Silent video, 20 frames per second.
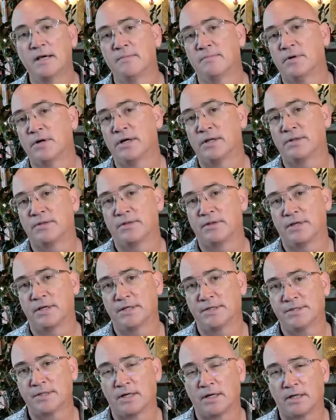but
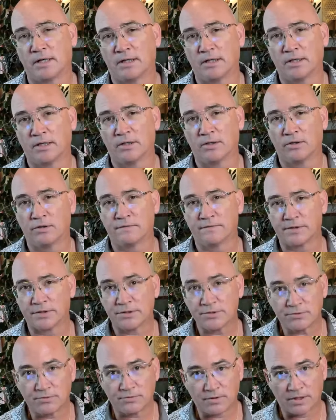these are over
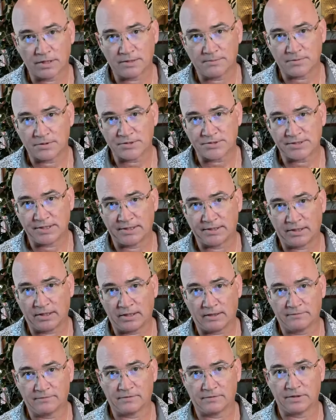20%
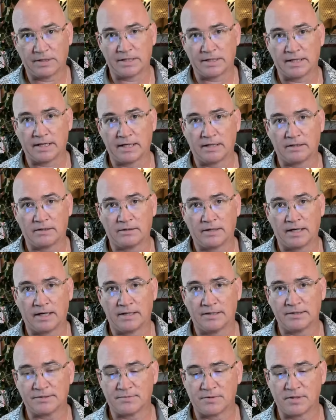off right now
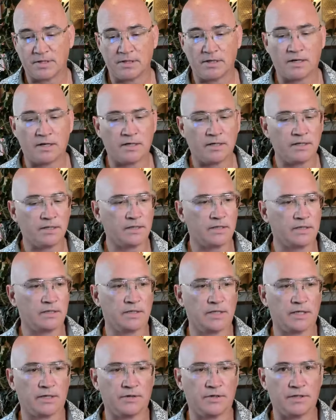as we are
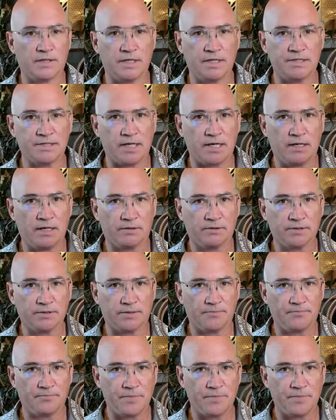clearing these out.